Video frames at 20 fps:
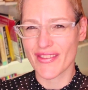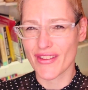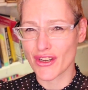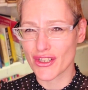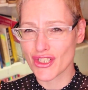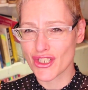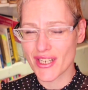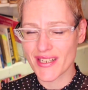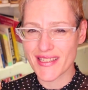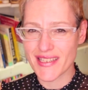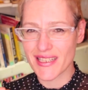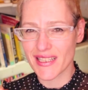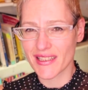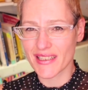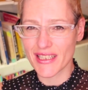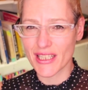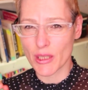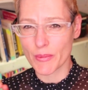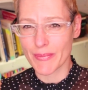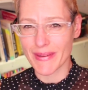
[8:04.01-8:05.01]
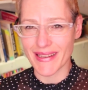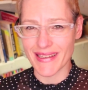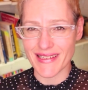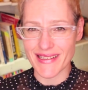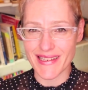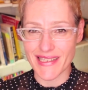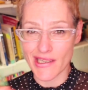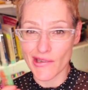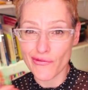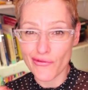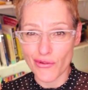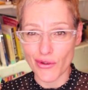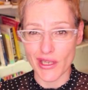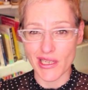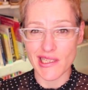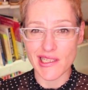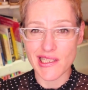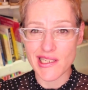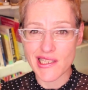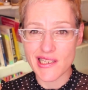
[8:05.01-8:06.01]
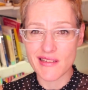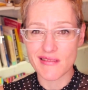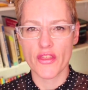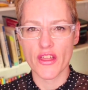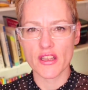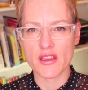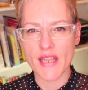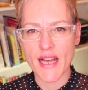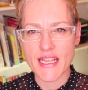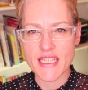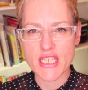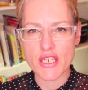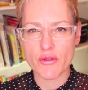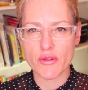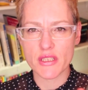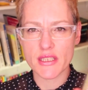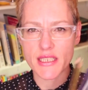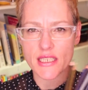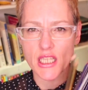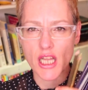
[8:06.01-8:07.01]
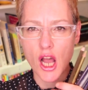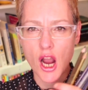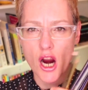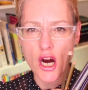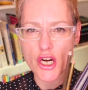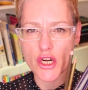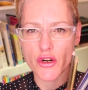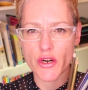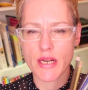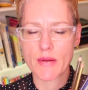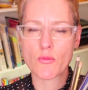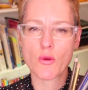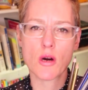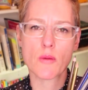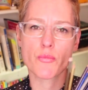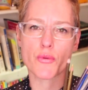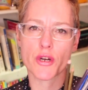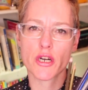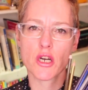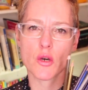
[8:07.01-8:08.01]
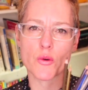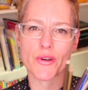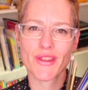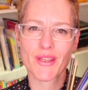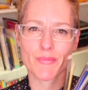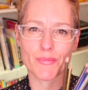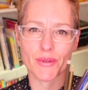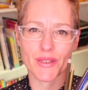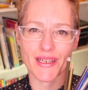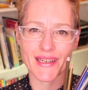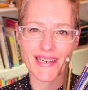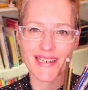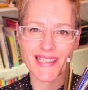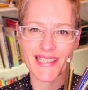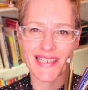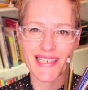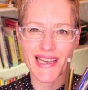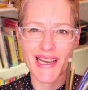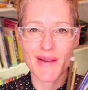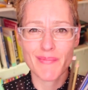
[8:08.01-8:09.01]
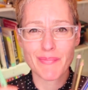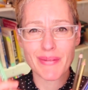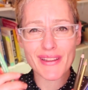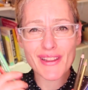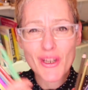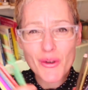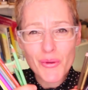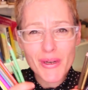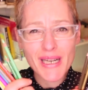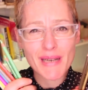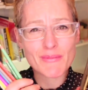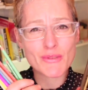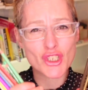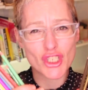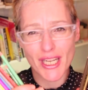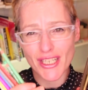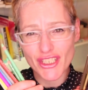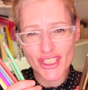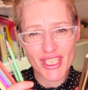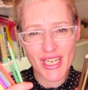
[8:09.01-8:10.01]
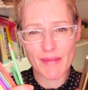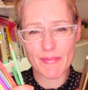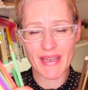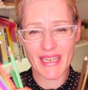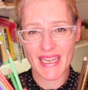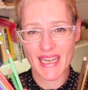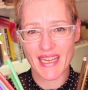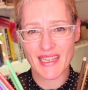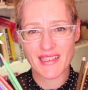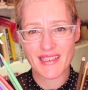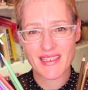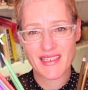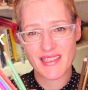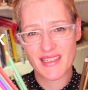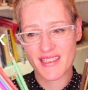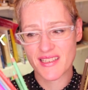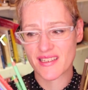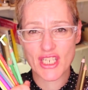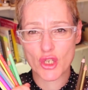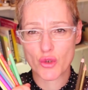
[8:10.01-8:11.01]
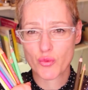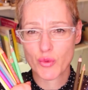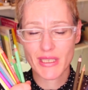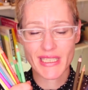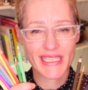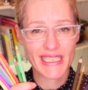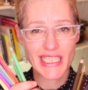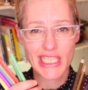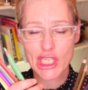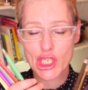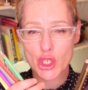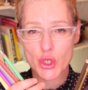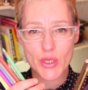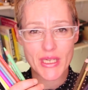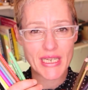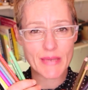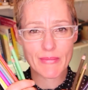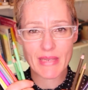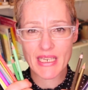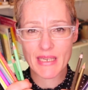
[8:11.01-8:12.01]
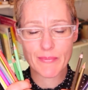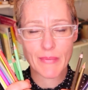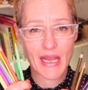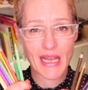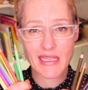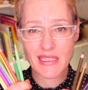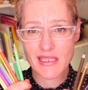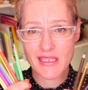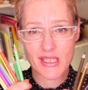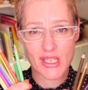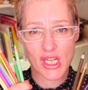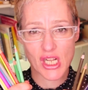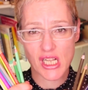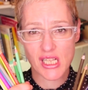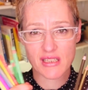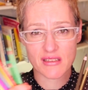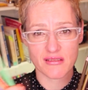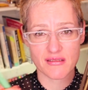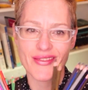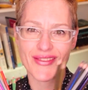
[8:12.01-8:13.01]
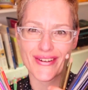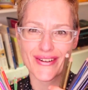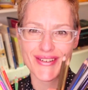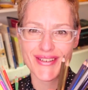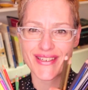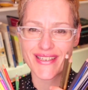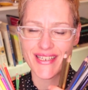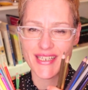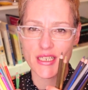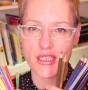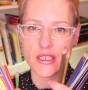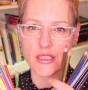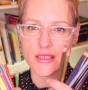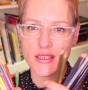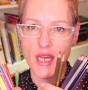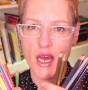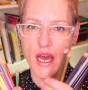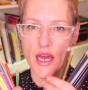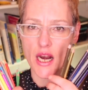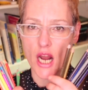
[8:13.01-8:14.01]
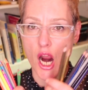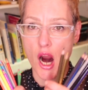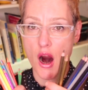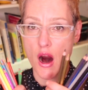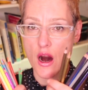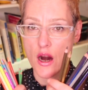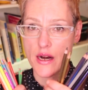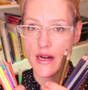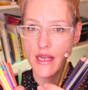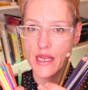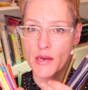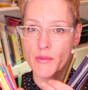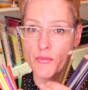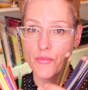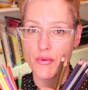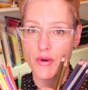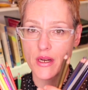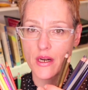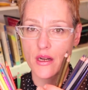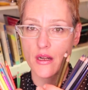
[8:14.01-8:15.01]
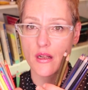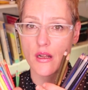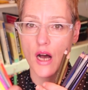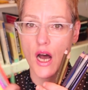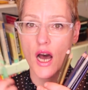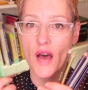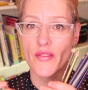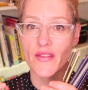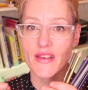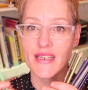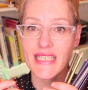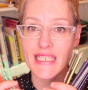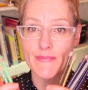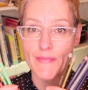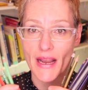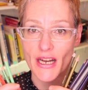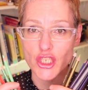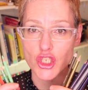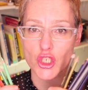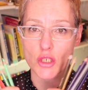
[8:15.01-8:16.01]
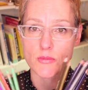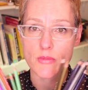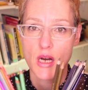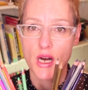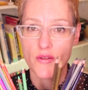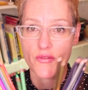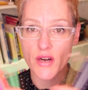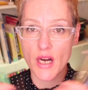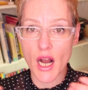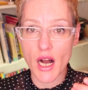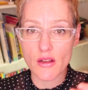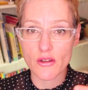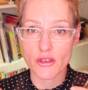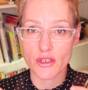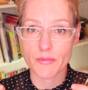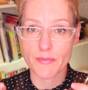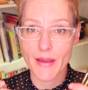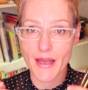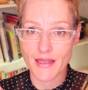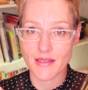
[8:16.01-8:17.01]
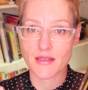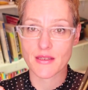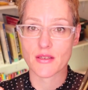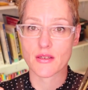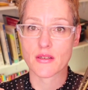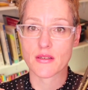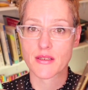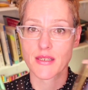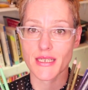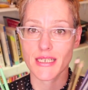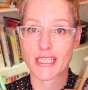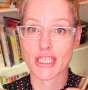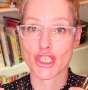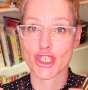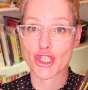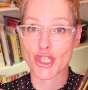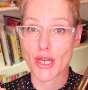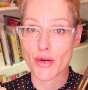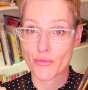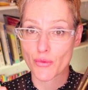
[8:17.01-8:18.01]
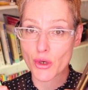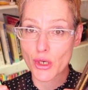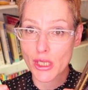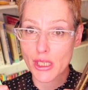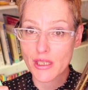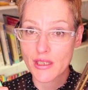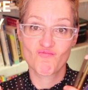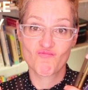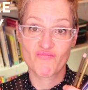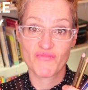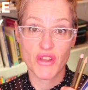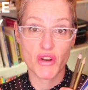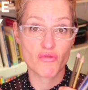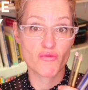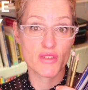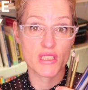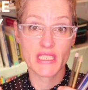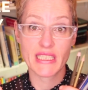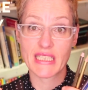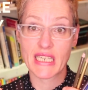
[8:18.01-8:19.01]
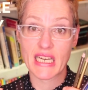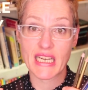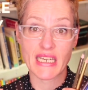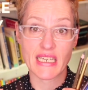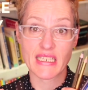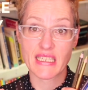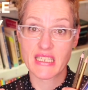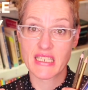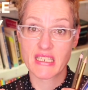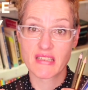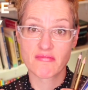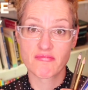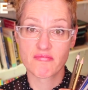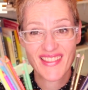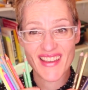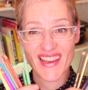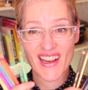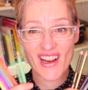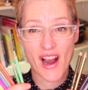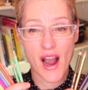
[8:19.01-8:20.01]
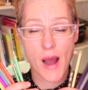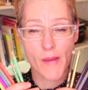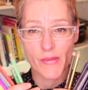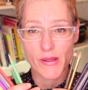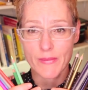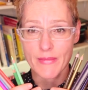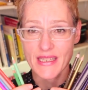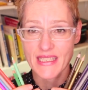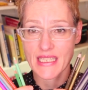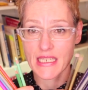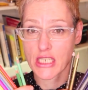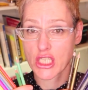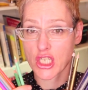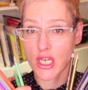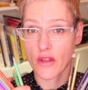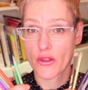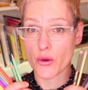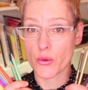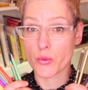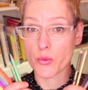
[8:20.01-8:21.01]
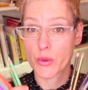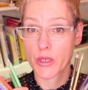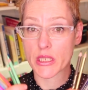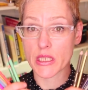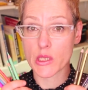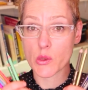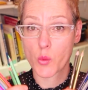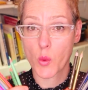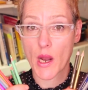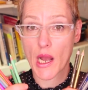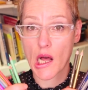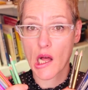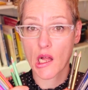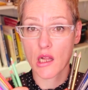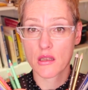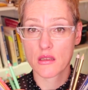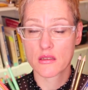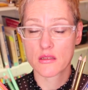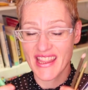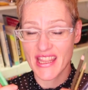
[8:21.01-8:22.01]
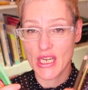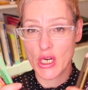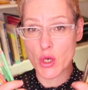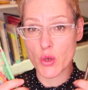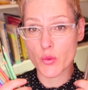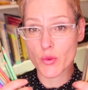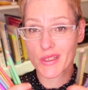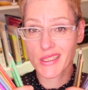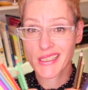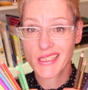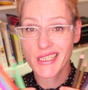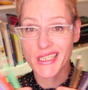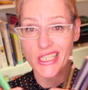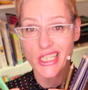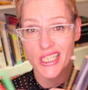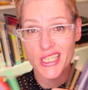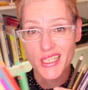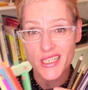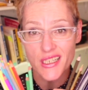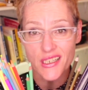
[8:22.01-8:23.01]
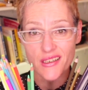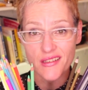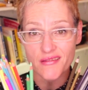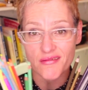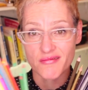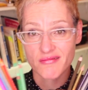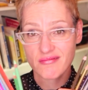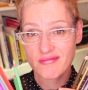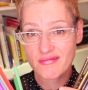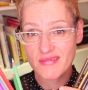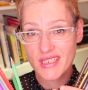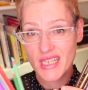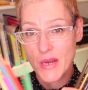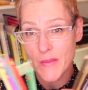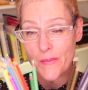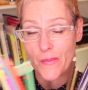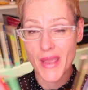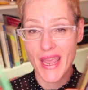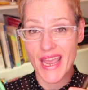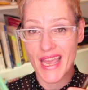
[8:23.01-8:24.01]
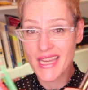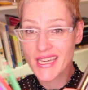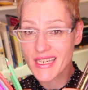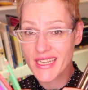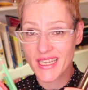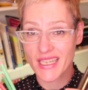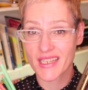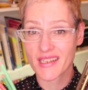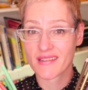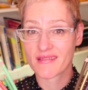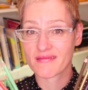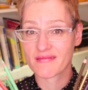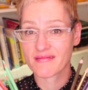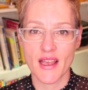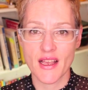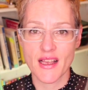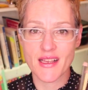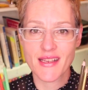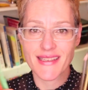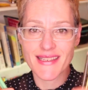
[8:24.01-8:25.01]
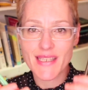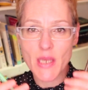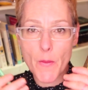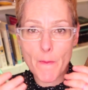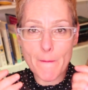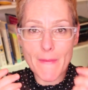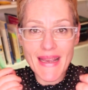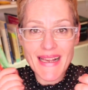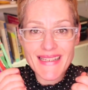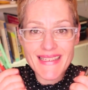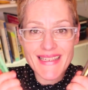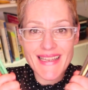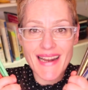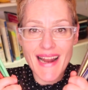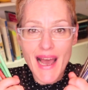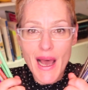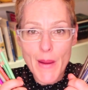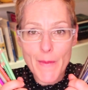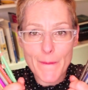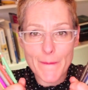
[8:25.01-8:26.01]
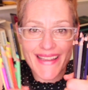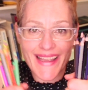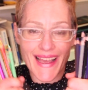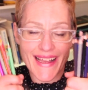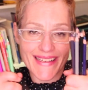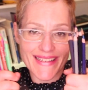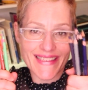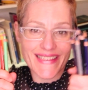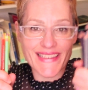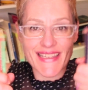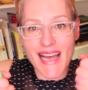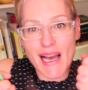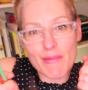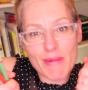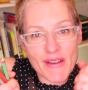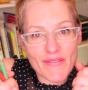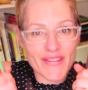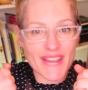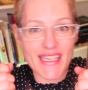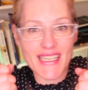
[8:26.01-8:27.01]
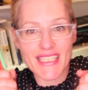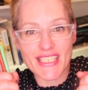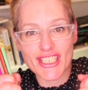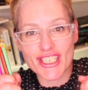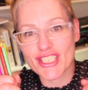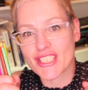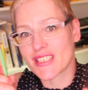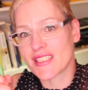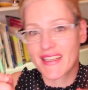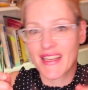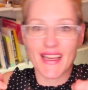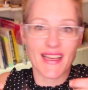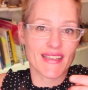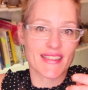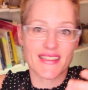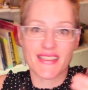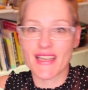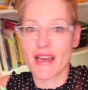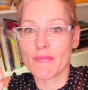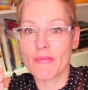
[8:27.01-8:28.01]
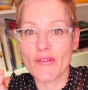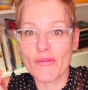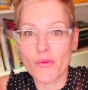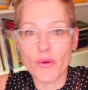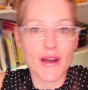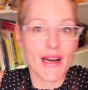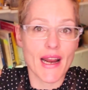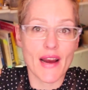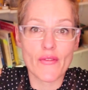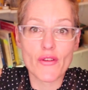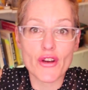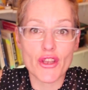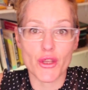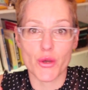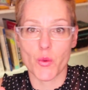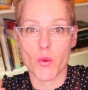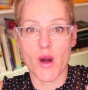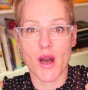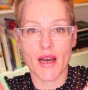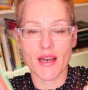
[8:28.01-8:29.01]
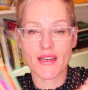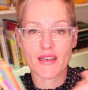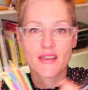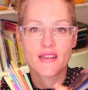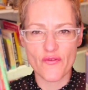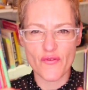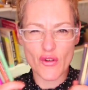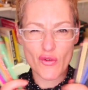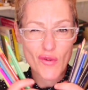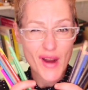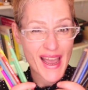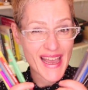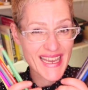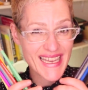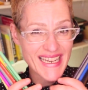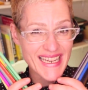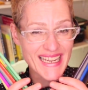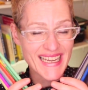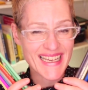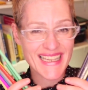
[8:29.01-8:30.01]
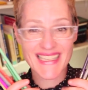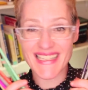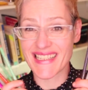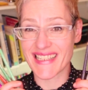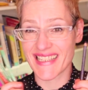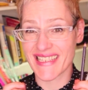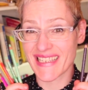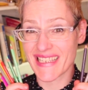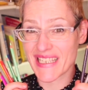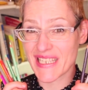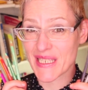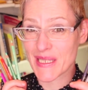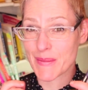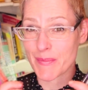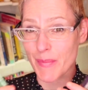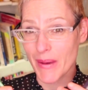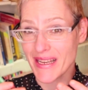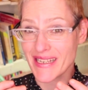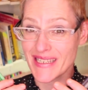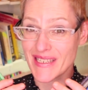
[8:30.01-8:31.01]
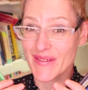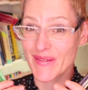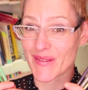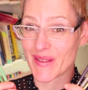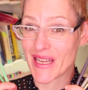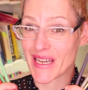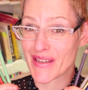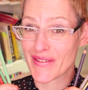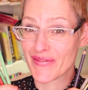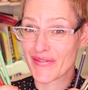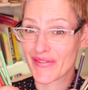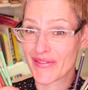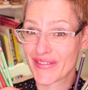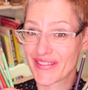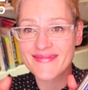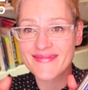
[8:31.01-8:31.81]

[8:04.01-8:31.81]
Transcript: They're just a little bit different. The leads are a little harder and more brittle with the Blicks, but look what I'm judging them against. It's a really creamy pencil. They're still not hard and brittle on the spectrum of colored pencils in general. They're really nice. They complement each other really well. They're a really good companion. So mix it up, get some of each, get some of whatever you want. Variety is the spice of life.